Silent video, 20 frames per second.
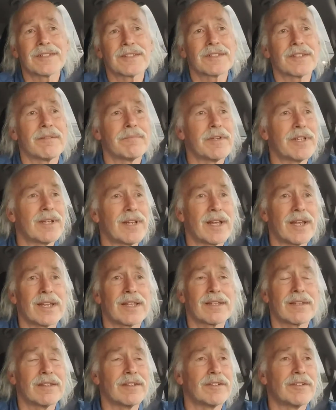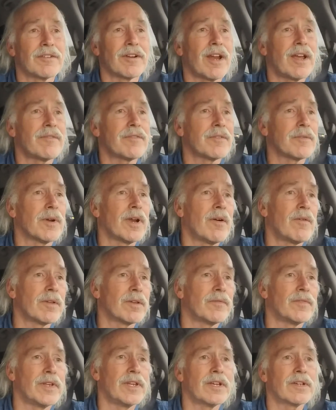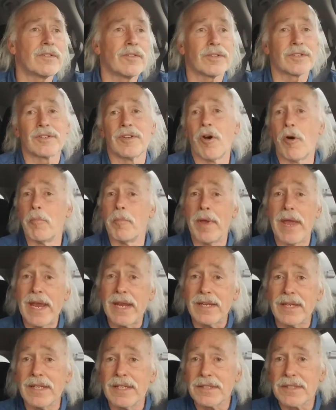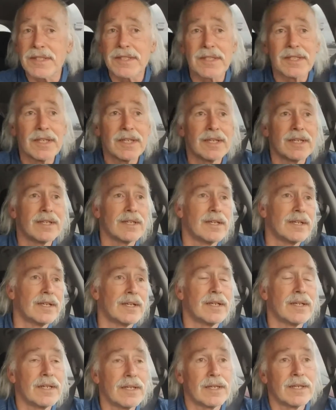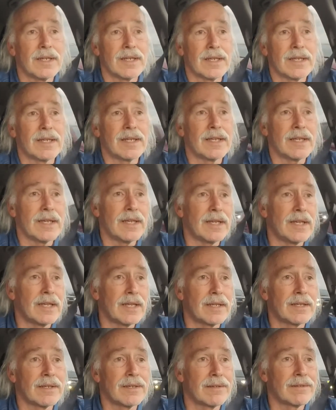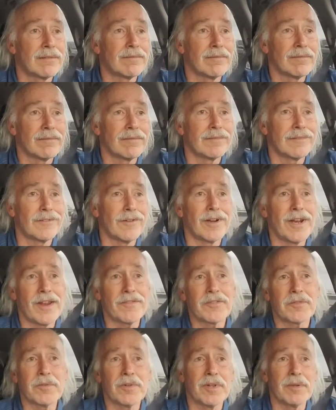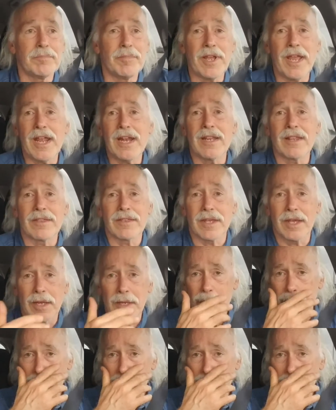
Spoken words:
So I mean, like, you're driving around with a vehicle with no maintenance and don't have to really pay anything.